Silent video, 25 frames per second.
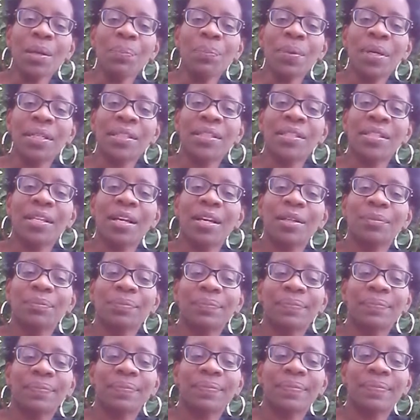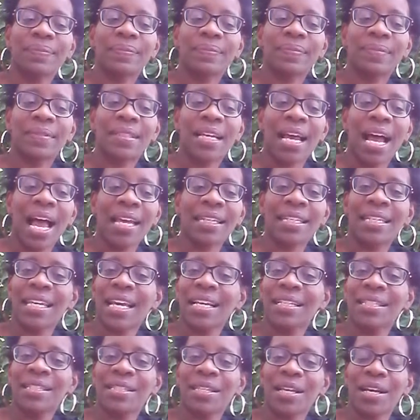but I
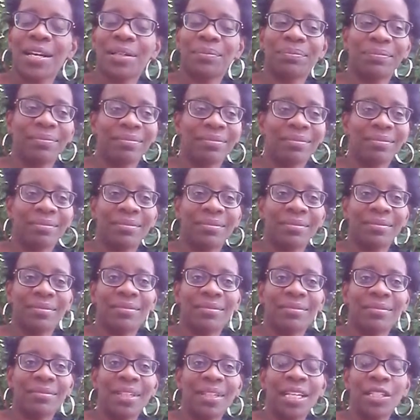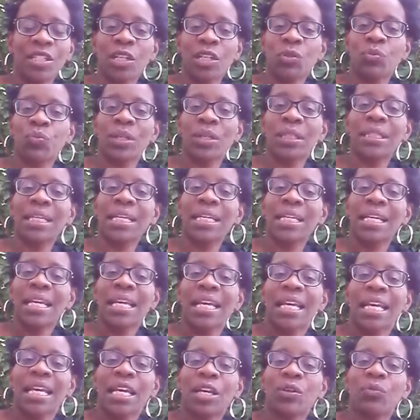guess it
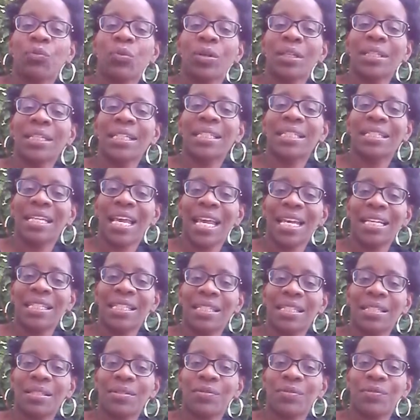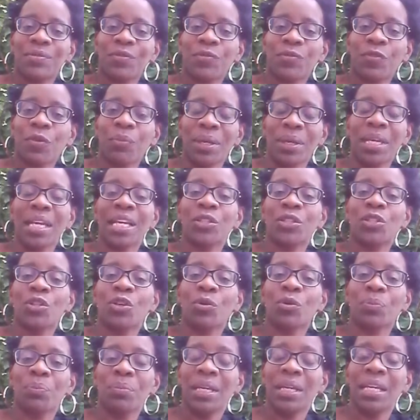really takes, for me, it
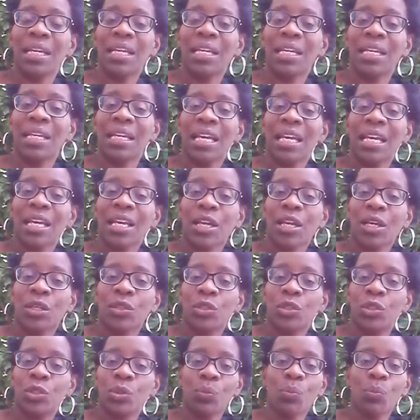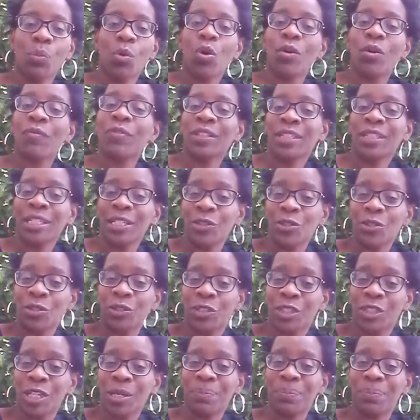took me to more of a
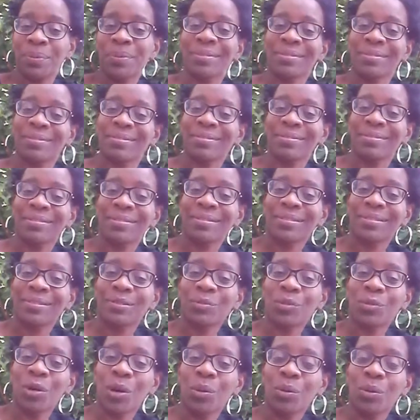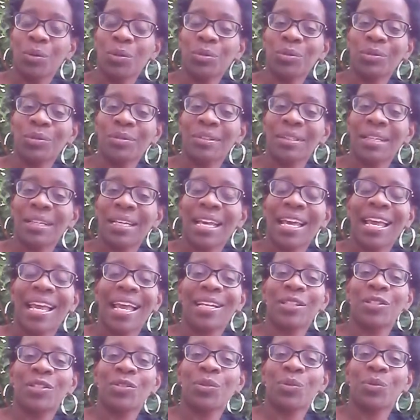leadership role.
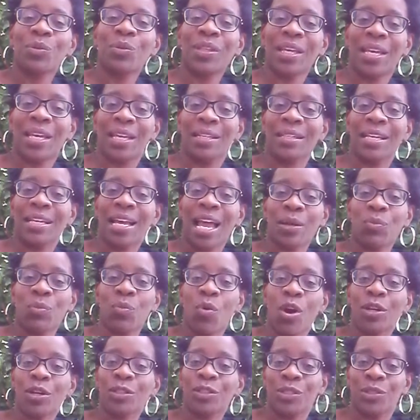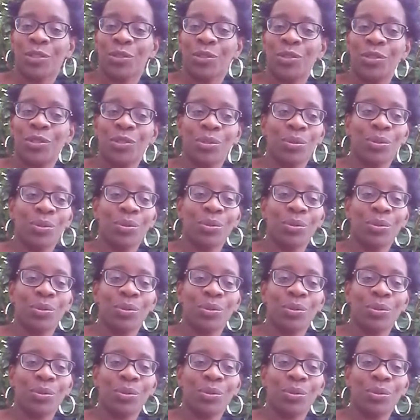And so then I walked into